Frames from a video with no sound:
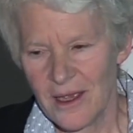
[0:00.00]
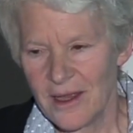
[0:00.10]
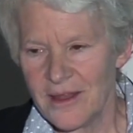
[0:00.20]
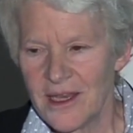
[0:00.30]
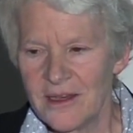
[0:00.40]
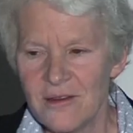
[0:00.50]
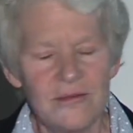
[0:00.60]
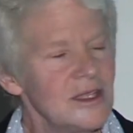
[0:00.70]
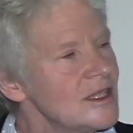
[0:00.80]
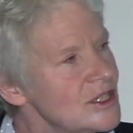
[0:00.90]
And then
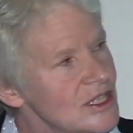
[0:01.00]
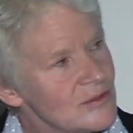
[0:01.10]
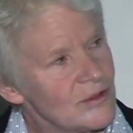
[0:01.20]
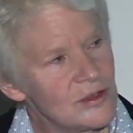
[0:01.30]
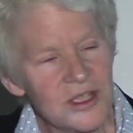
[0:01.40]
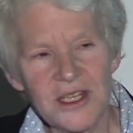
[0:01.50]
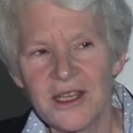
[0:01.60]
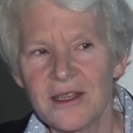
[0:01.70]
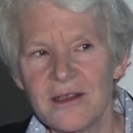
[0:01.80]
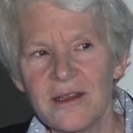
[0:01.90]
religious
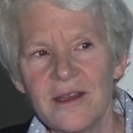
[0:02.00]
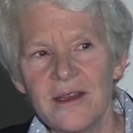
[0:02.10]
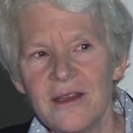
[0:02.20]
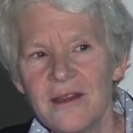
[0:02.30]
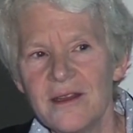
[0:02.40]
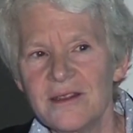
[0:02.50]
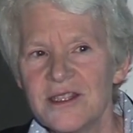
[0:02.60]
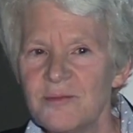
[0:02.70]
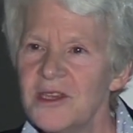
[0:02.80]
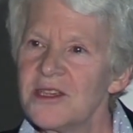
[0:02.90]
wounding
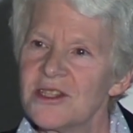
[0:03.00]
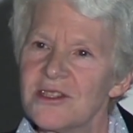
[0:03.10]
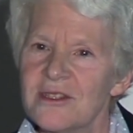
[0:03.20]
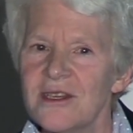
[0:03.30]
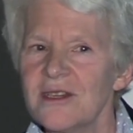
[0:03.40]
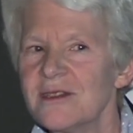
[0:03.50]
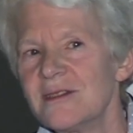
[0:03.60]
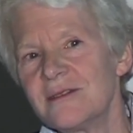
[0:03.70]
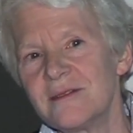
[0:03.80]
speaks to the